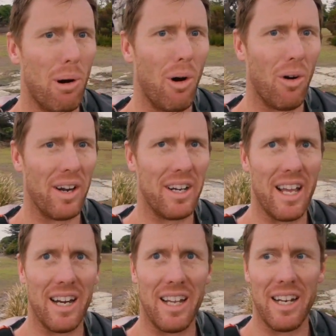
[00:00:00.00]
pouring
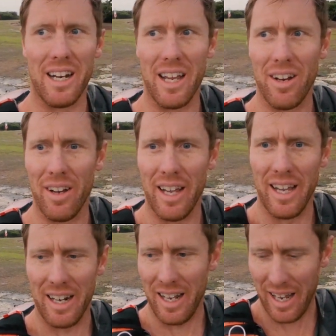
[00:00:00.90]
down here now,
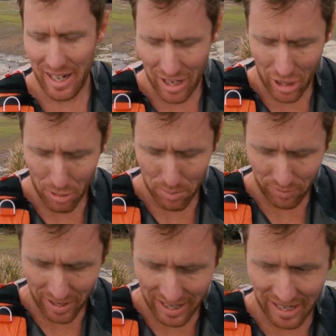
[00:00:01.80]
and any hope
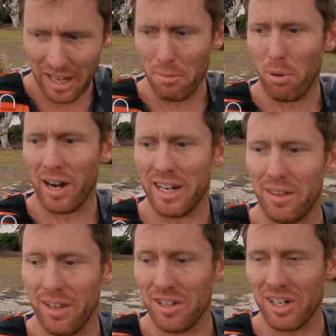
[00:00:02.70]
of getting another break
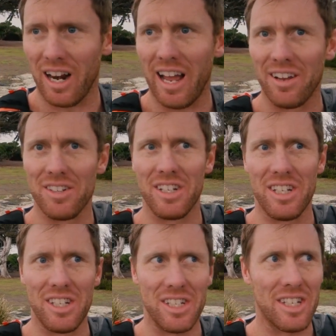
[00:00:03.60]
in those clouds
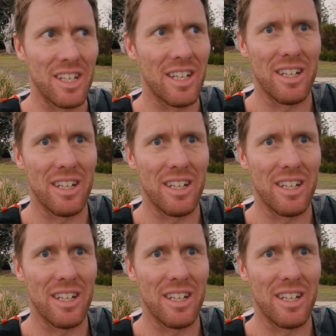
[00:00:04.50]
is